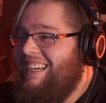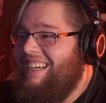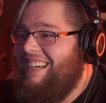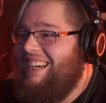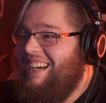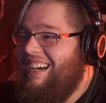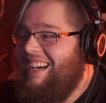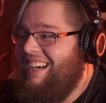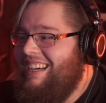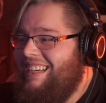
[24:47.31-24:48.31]
Uh, and
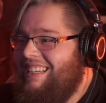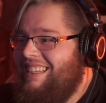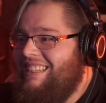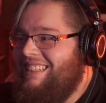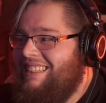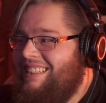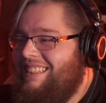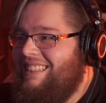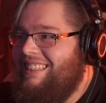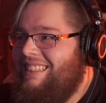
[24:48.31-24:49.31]
Jeremy, come on. We have to go
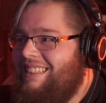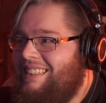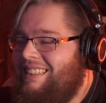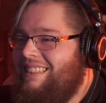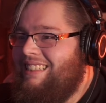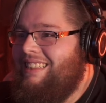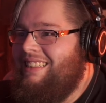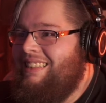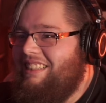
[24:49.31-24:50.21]
hunt this ghost. Come on, buddy.